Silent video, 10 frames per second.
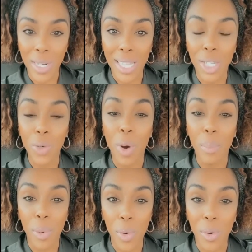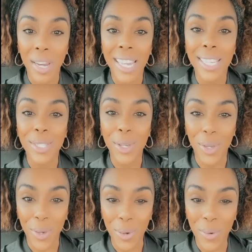that you are pouring into
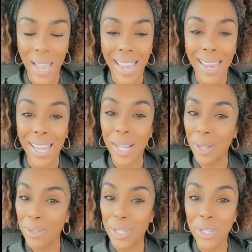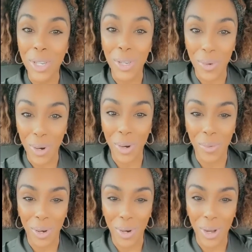you and getting closer to your
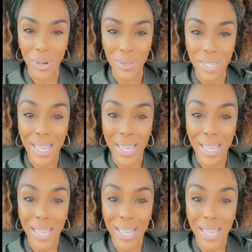career goals.